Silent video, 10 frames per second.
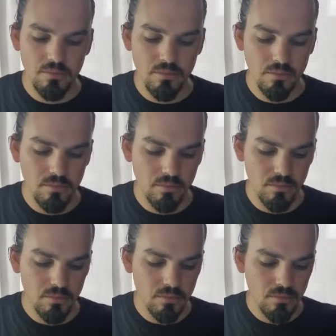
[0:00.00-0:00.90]

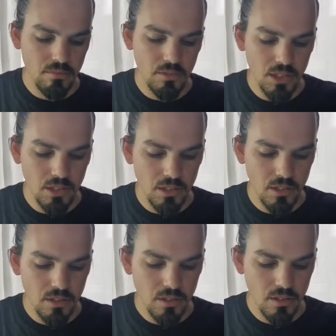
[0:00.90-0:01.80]

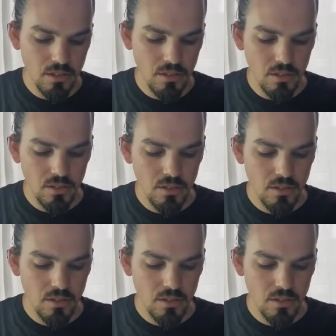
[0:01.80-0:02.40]
[no speech]